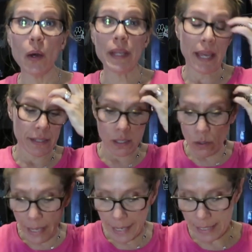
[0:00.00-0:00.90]
Okay, so
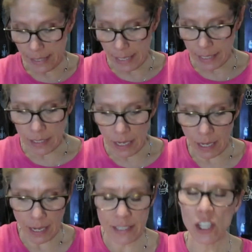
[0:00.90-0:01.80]
like I said,
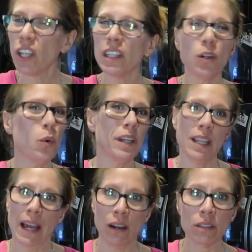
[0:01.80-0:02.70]
I took the oil
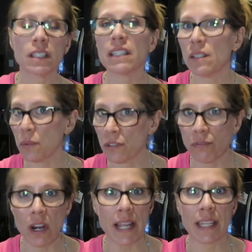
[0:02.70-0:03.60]
out because it was
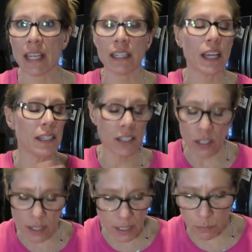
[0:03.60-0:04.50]
frying it.
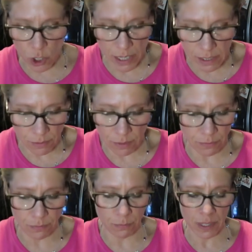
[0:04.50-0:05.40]
And the objective of
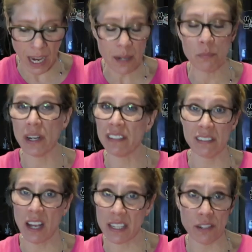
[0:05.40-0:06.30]
naan bread is
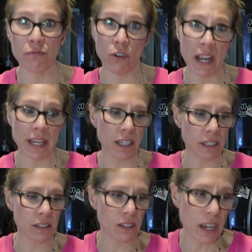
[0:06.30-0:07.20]
not to fry it.
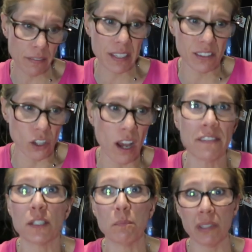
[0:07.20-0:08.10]
It's to have a
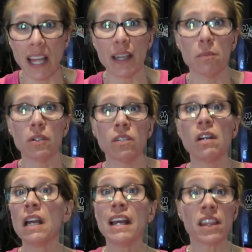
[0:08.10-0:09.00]
soft, pliable,
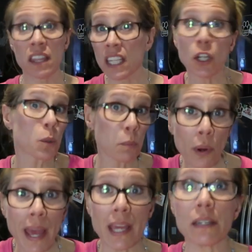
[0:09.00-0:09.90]
thicker
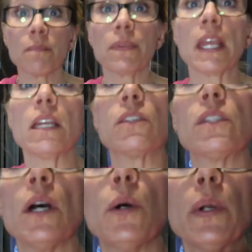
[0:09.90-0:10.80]
bread.
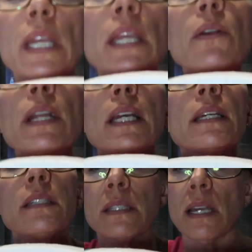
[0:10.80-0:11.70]
So here it
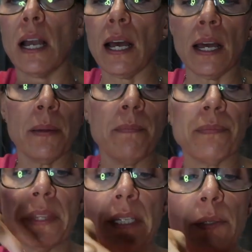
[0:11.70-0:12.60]
is.
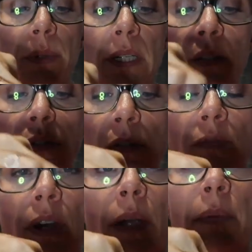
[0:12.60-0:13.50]
This one is
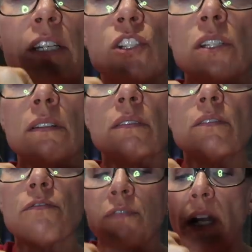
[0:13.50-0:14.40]
very much
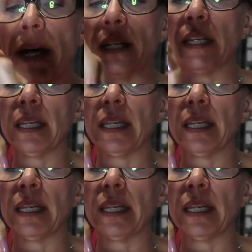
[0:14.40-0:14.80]
fried.